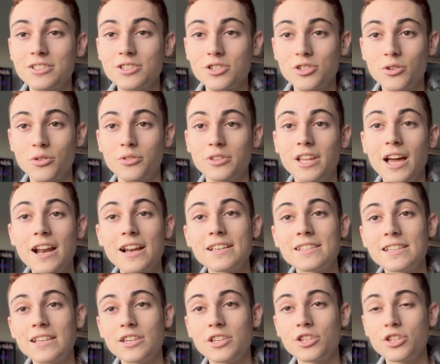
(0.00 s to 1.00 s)
So that
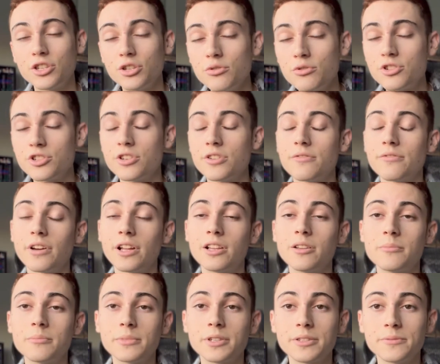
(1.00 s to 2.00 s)
is a huge
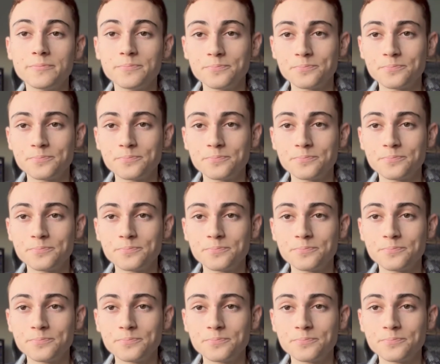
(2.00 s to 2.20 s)
development.